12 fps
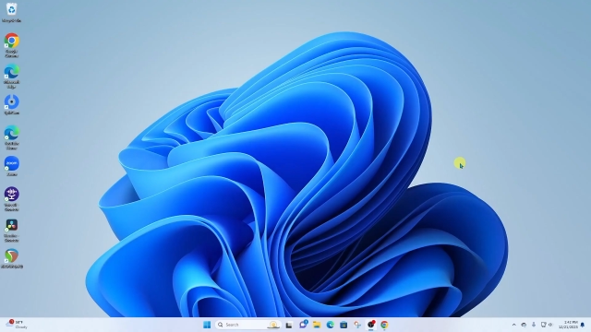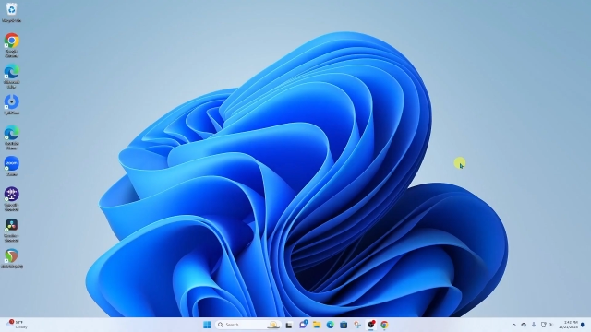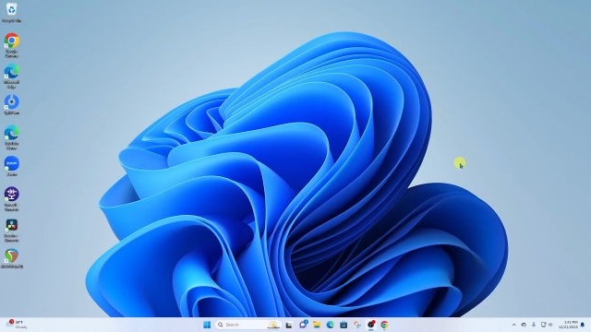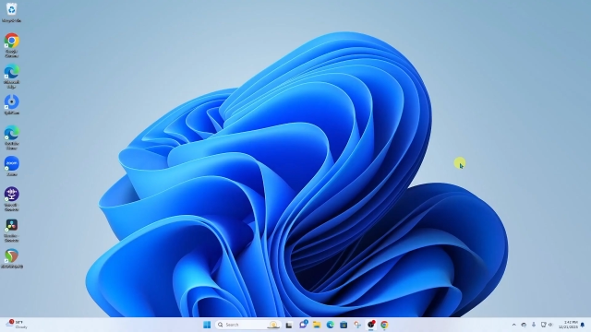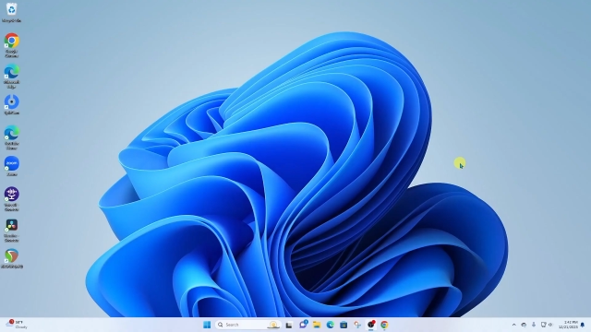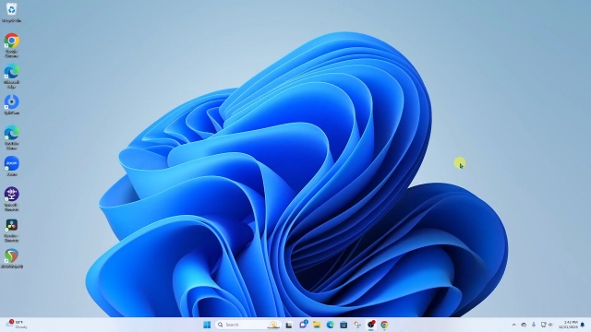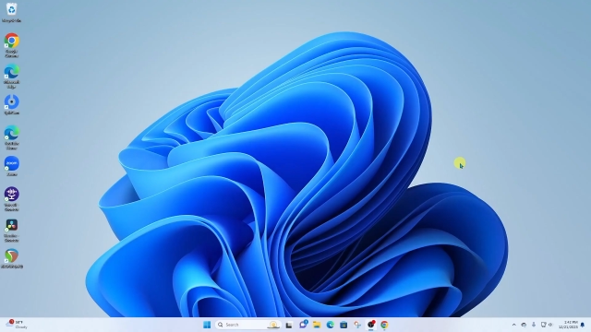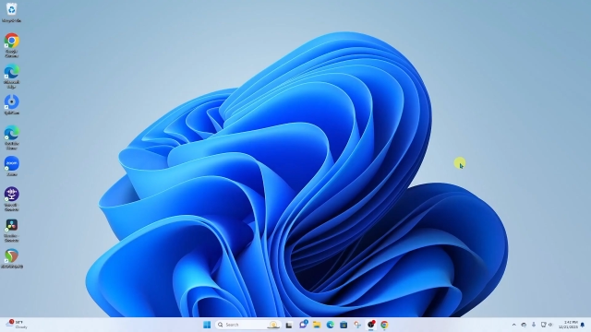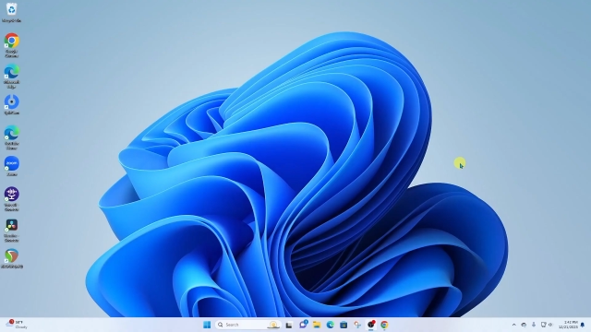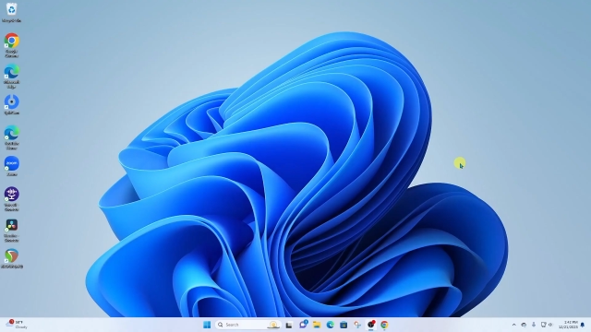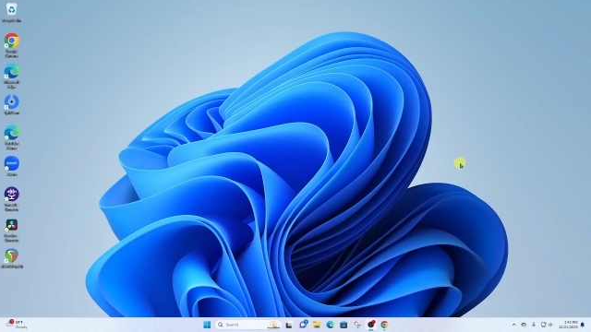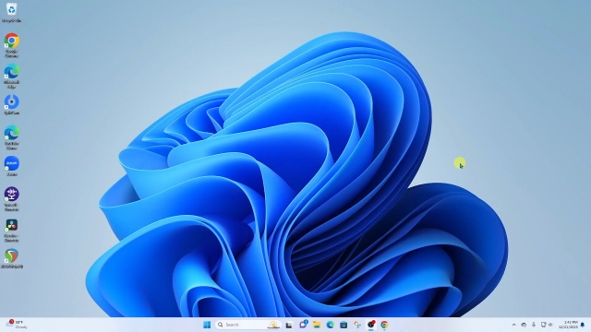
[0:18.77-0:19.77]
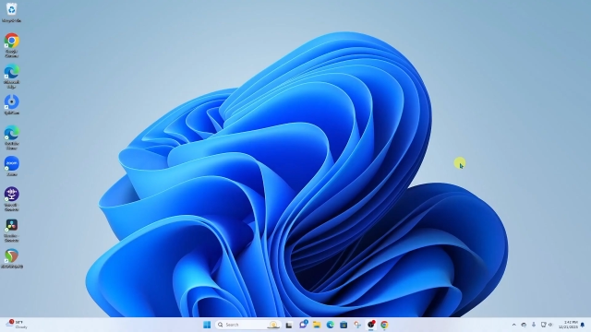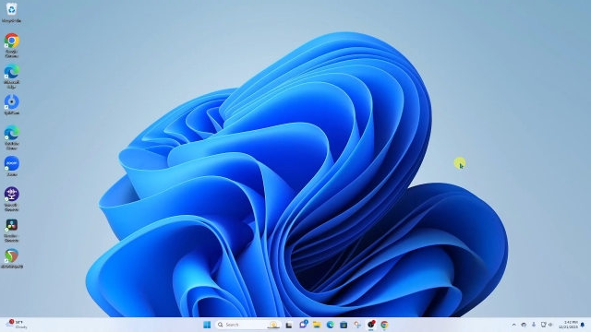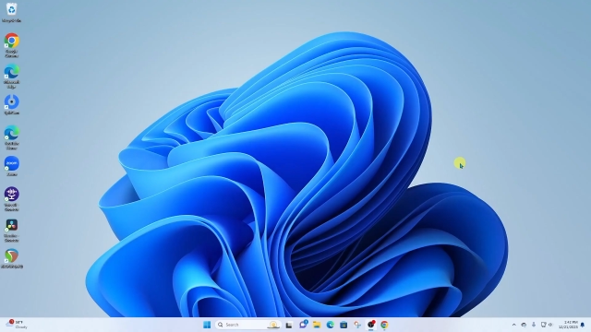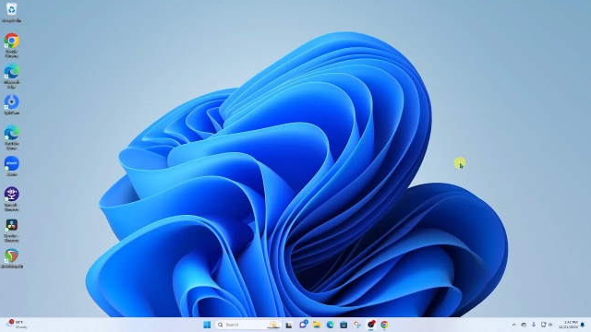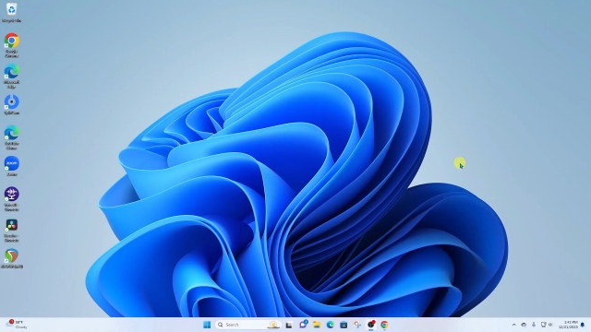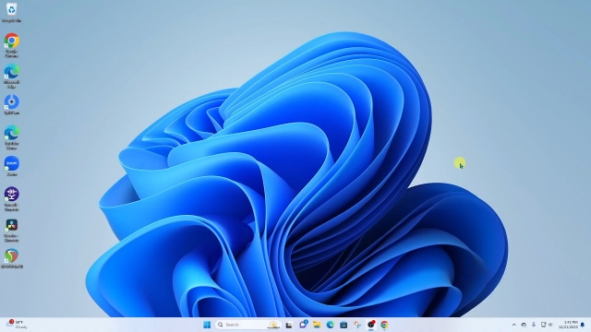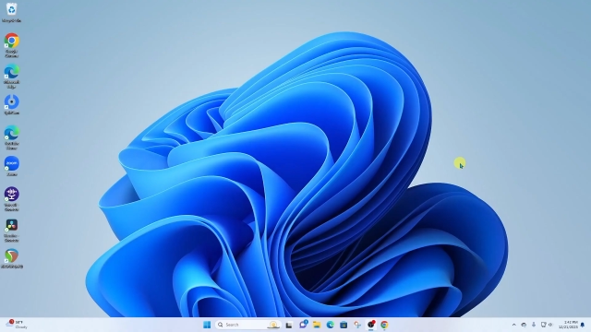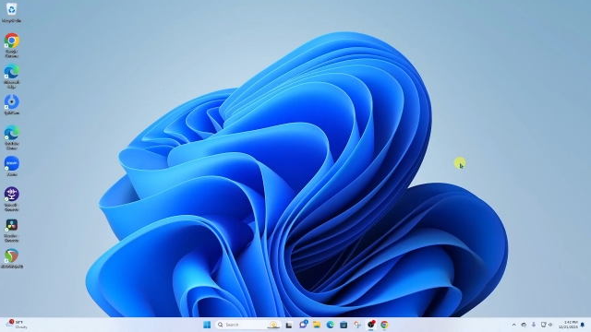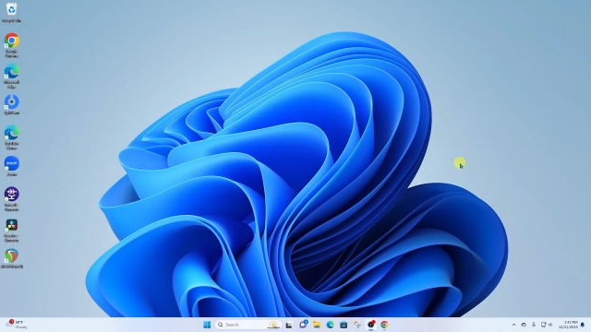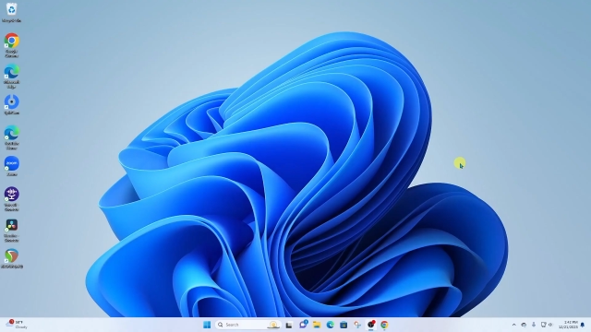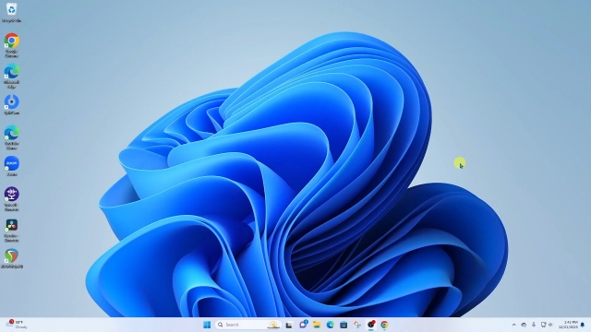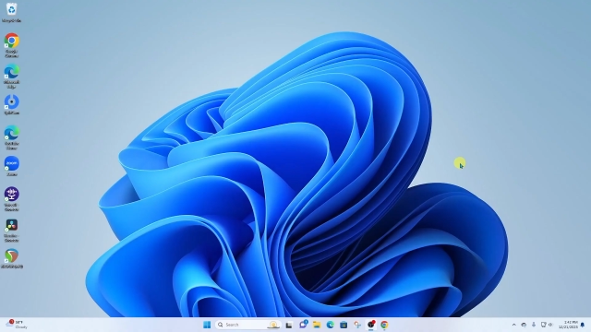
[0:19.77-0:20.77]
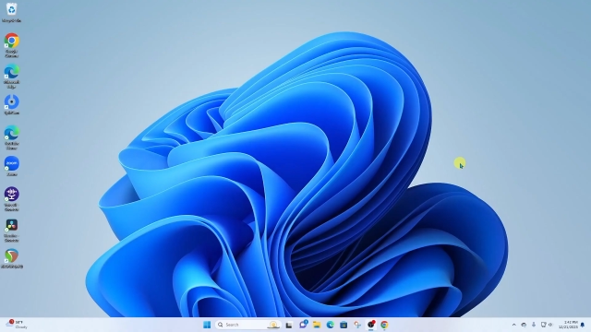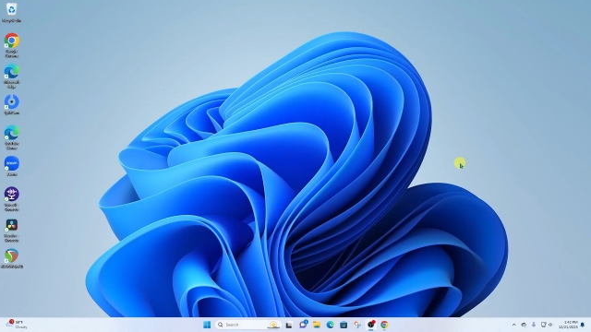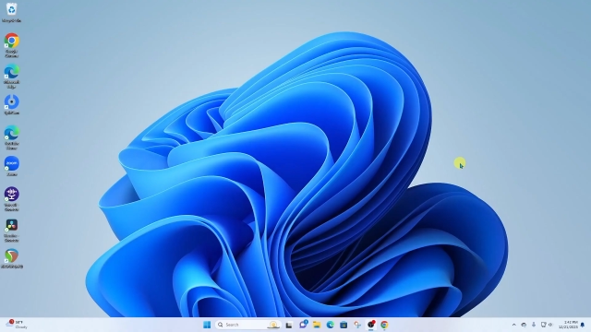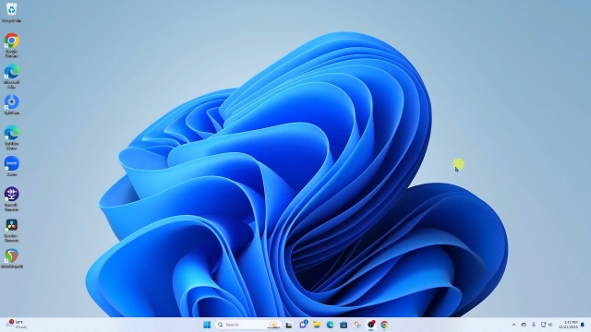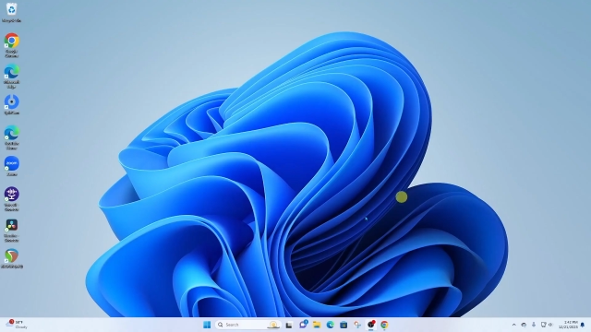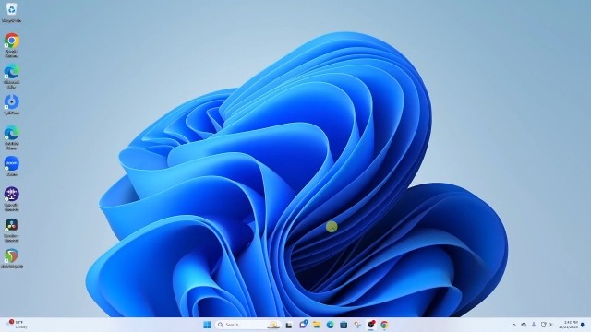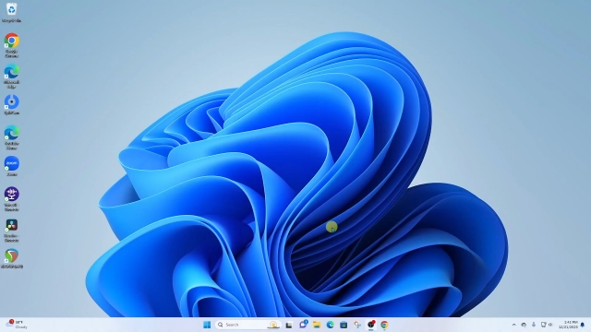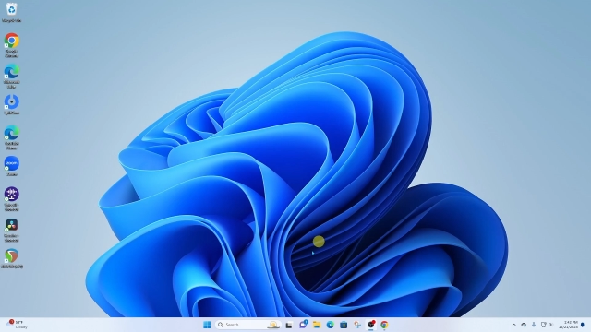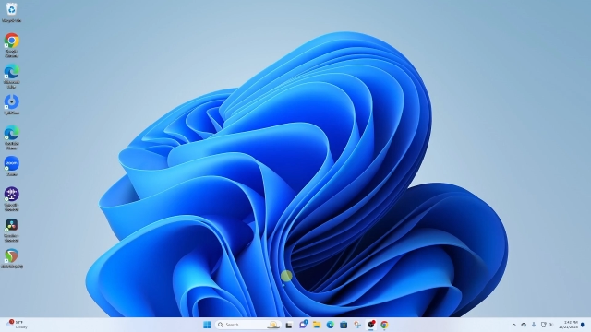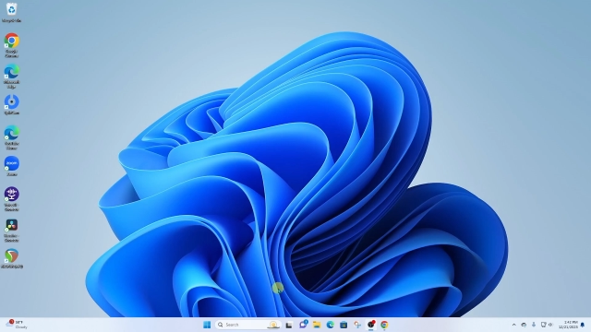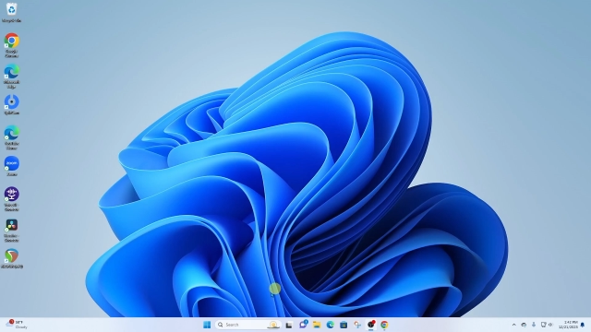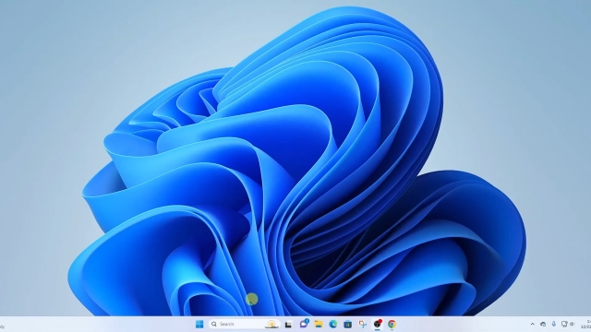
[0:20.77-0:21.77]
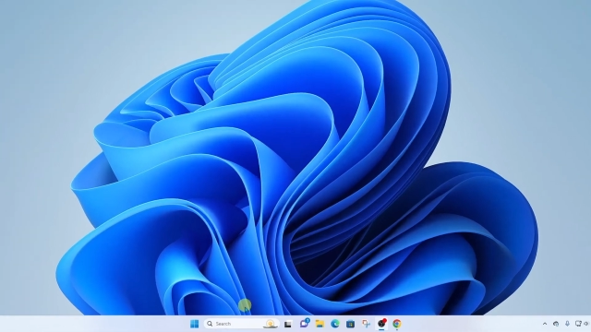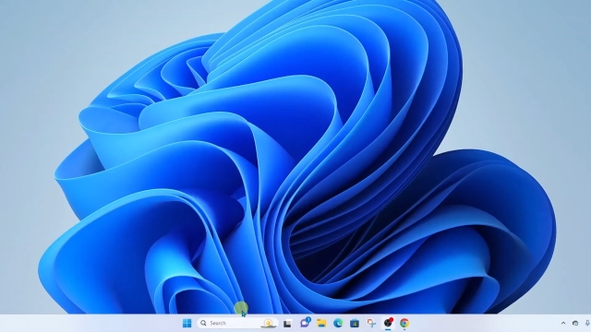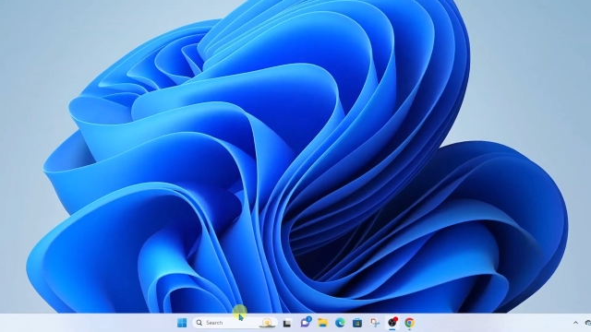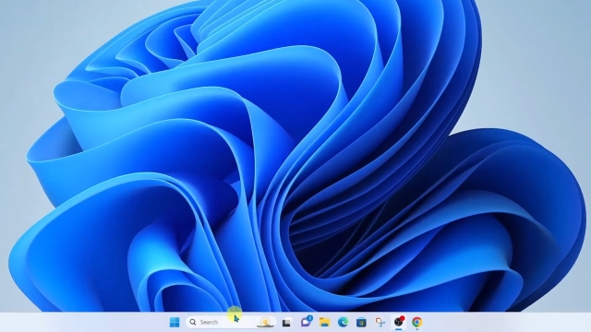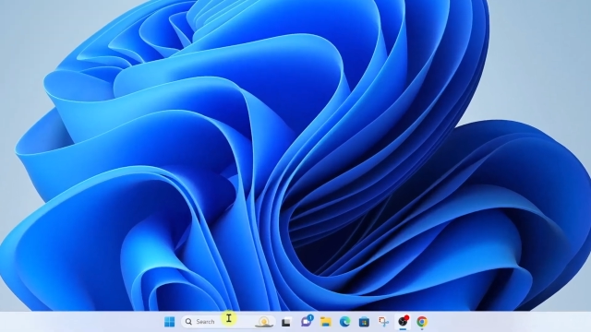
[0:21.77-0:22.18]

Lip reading: Nobody's mouth can be seen.